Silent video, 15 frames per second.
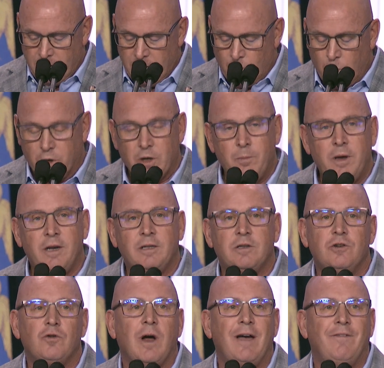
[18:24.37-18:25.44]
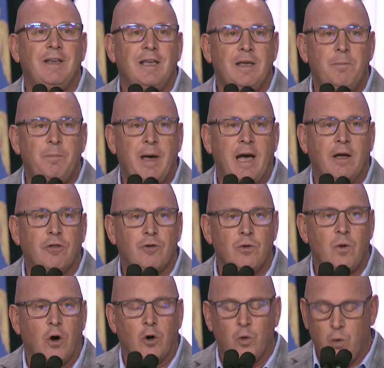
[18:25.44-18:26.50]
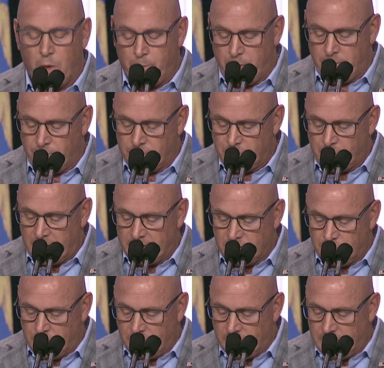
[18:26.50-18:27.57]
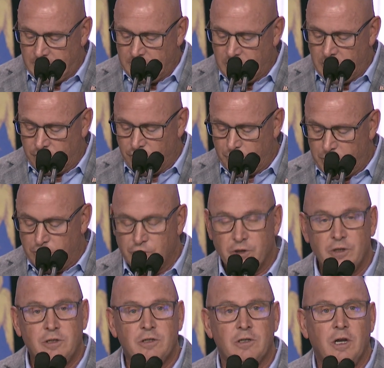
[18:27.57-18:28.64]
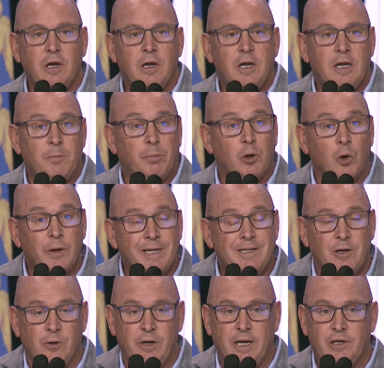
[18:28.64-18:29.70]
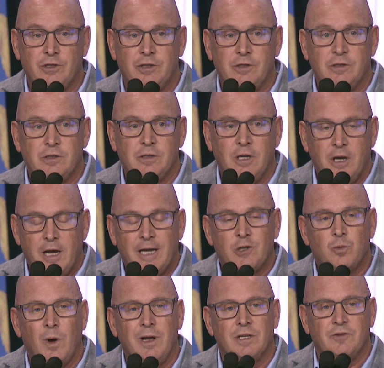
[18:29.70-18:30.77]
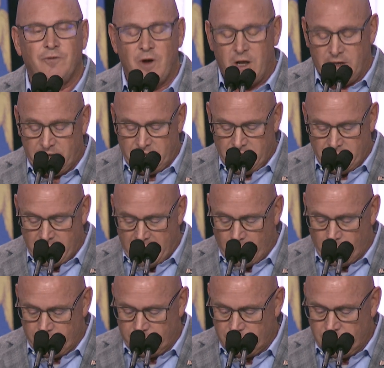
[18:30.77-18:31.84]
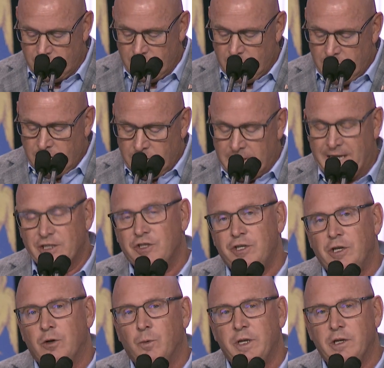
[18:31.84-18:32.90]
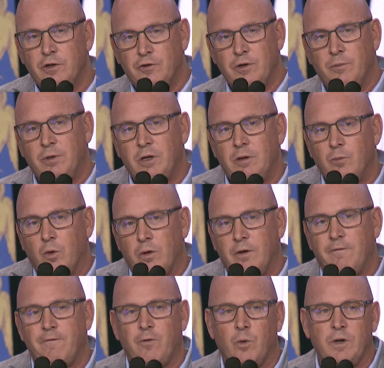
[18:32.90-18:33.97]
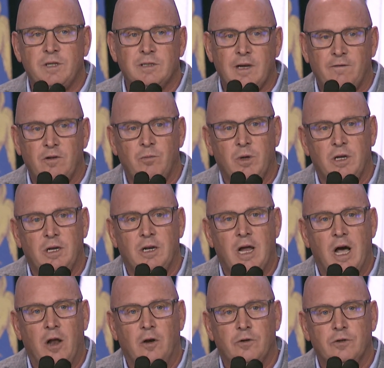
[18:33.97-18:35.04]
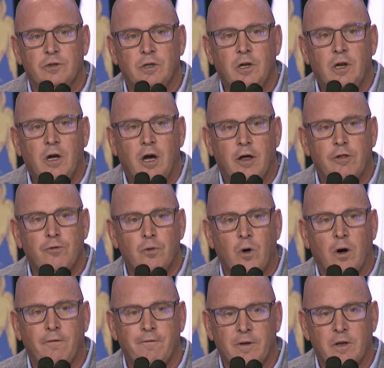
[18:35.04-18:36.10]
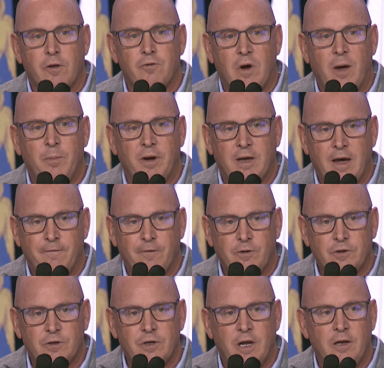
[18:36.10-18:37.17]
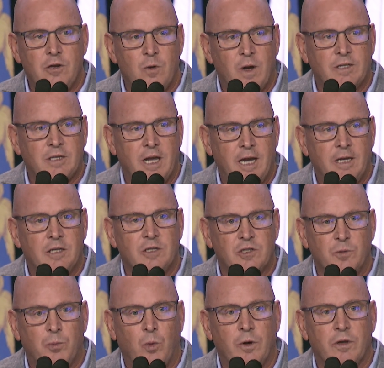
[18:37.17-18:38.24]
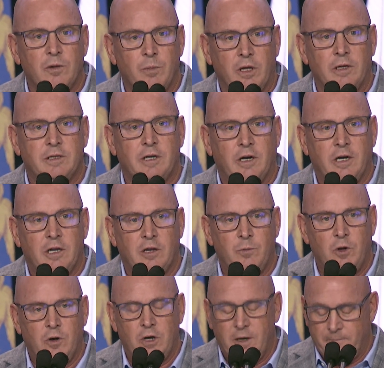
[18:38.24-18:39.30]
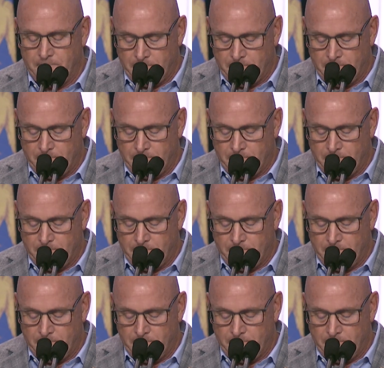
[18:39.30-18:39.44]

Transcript: We're committed to driving impact through our corporate responsibility contributions, employee donations, as well as volunteer hours. Last year, we contributed more than $47 million through our philanthropic efforts at USAA to support the military community.